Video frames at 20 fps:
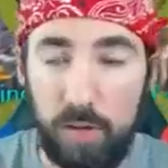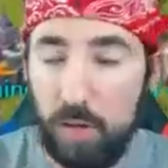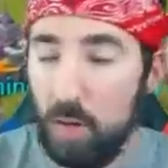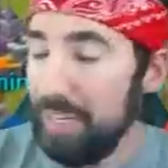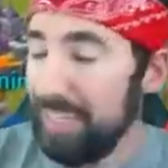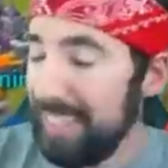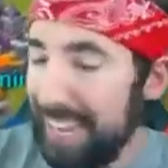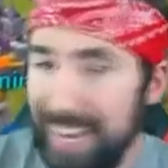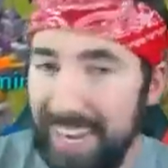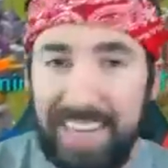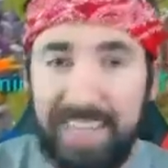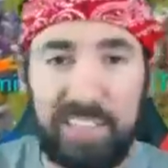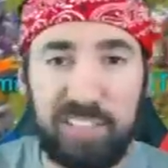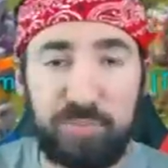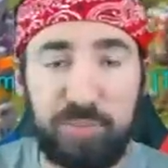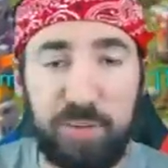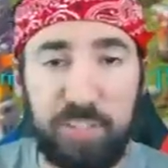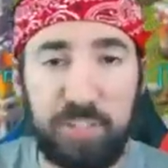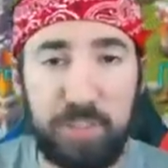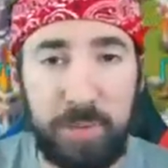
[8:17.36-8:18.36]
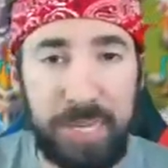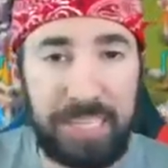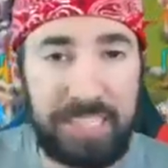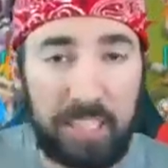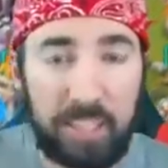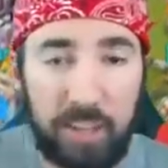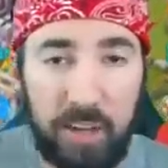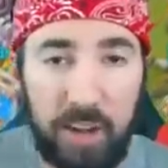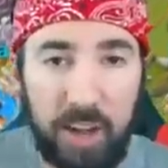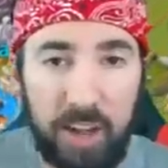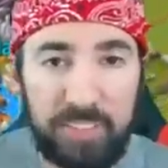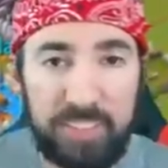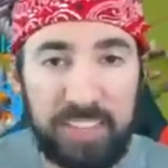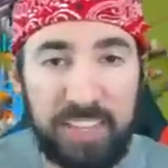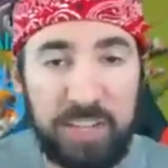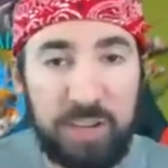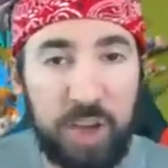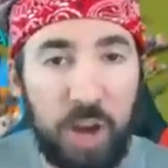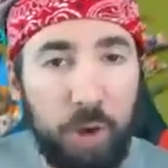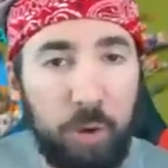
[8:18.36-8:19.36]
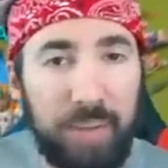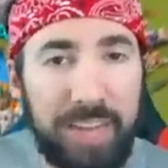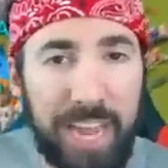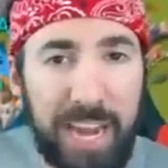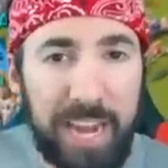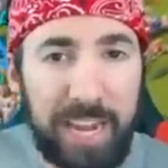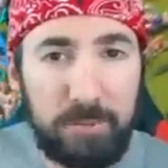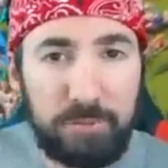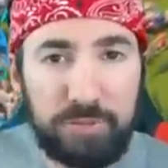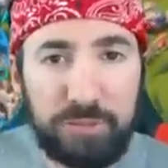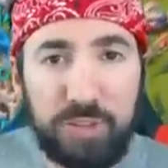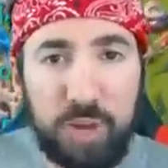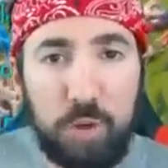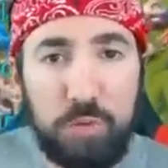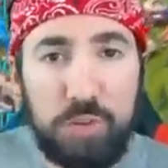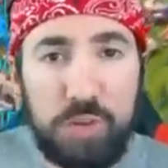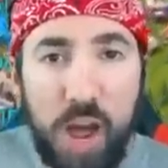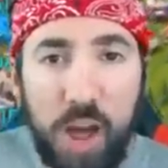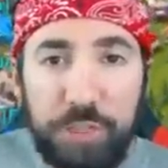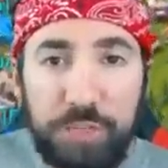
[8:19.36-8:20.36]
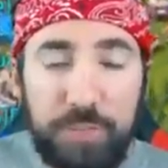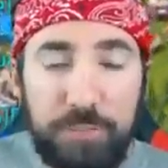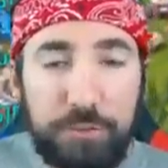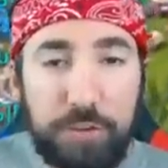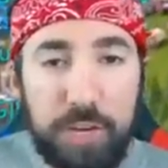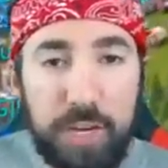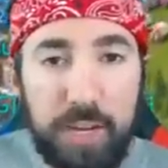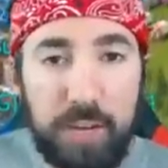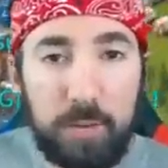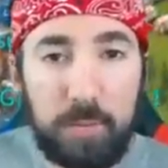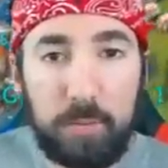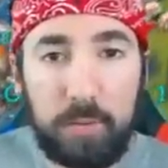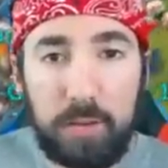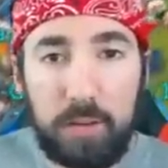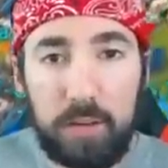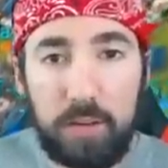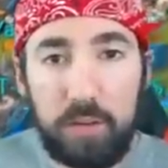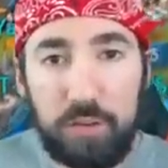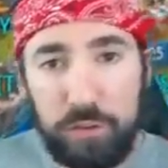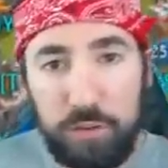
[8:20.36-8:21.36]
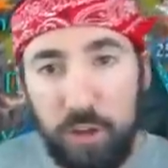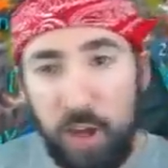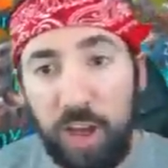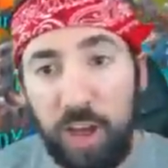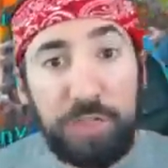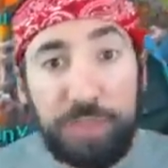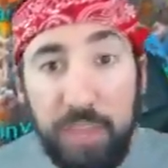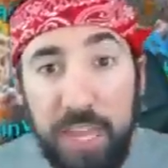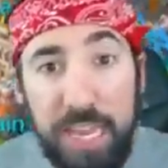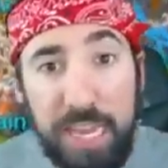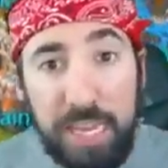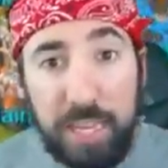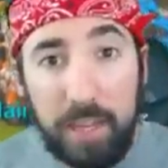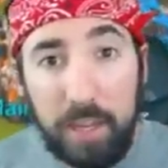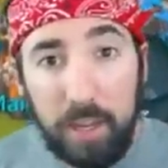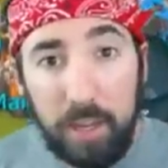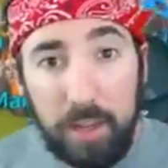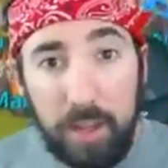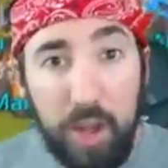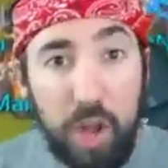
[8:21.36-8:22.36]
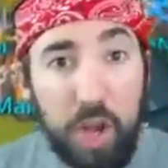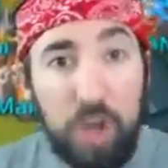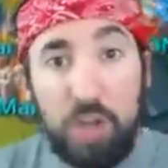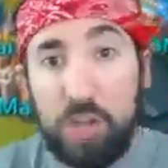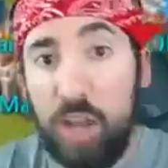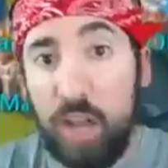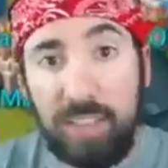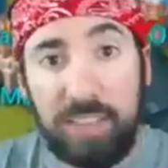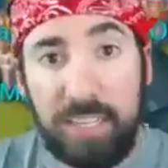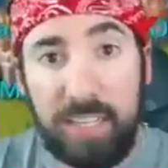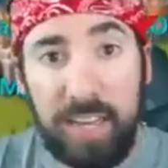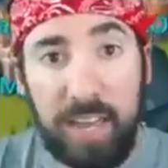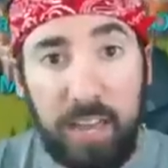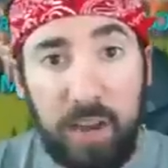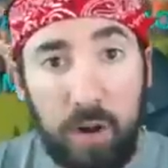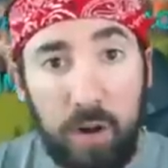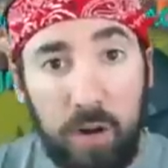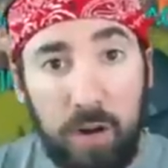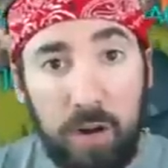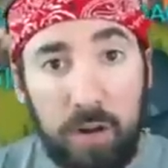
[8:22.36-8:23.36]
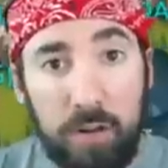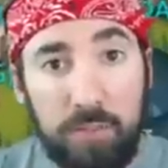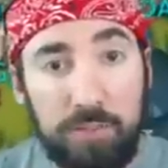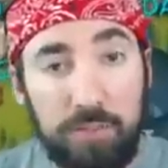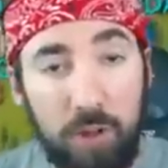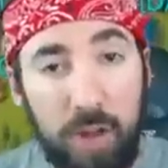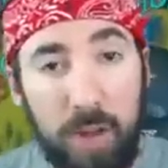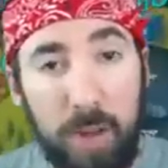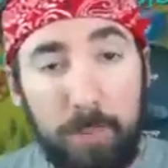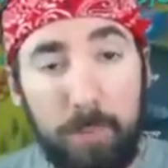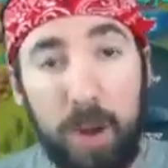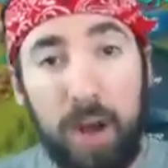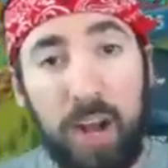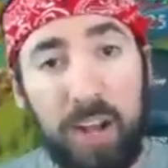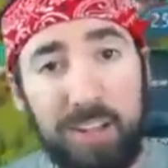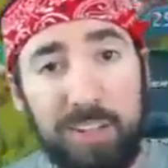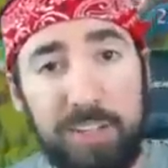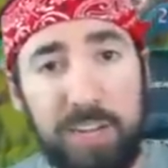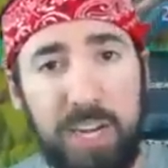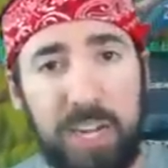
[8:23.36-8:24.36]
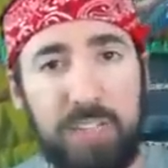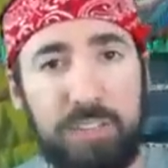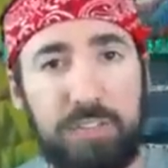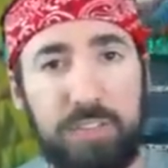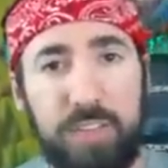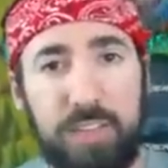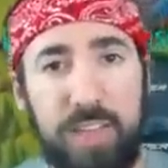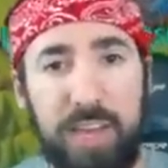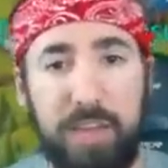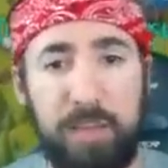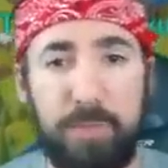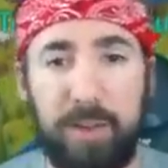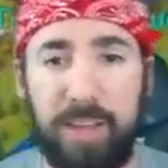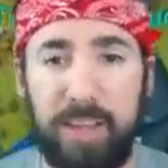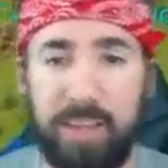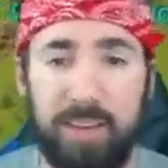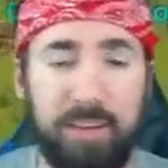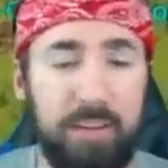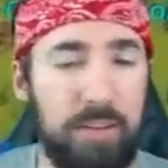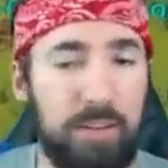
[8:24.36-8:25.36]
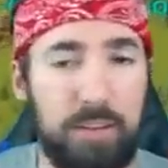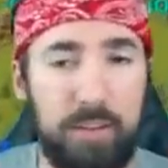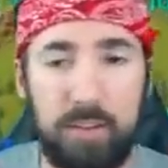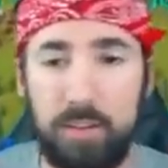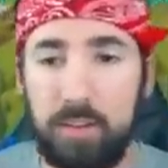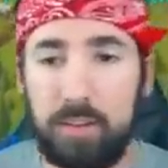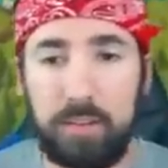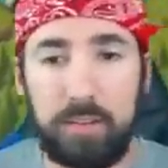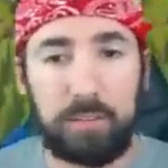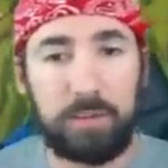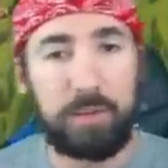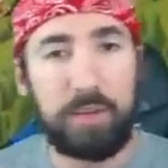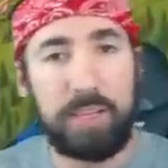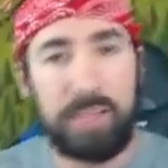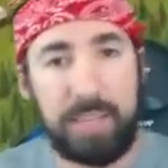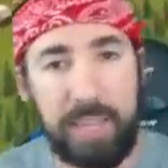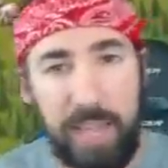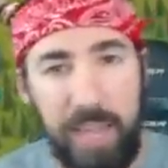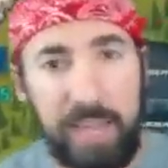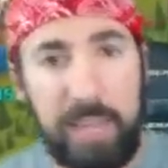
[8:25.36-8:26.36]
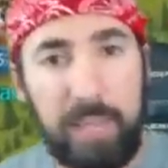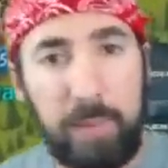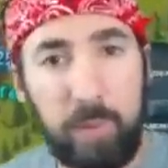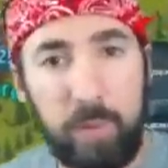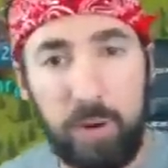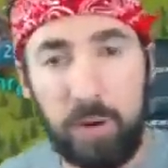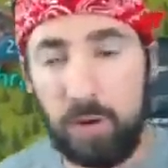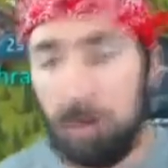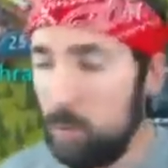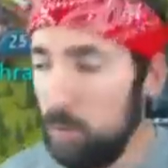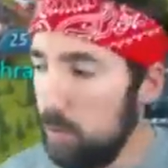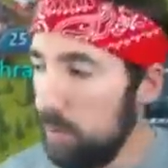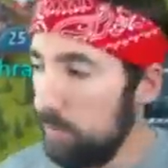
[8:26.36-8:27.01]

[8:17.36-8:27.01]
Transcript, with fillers: Kenny is supposed to be in the closet. No games, no nothing for him. Nothing. Nothing at all. So I apologize for that, man. Freaking Kenny, bro.